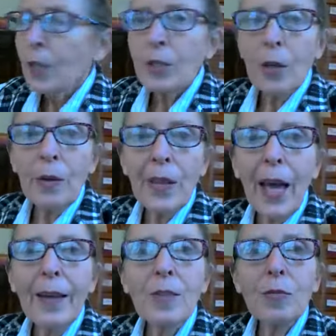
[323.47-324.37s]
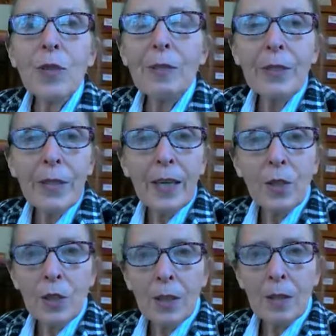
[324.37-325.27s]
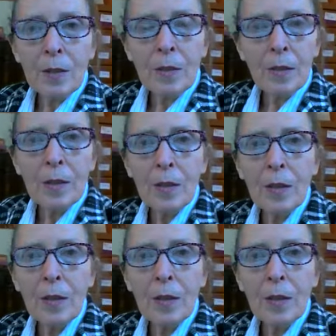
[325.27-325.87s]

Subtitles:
So that revelation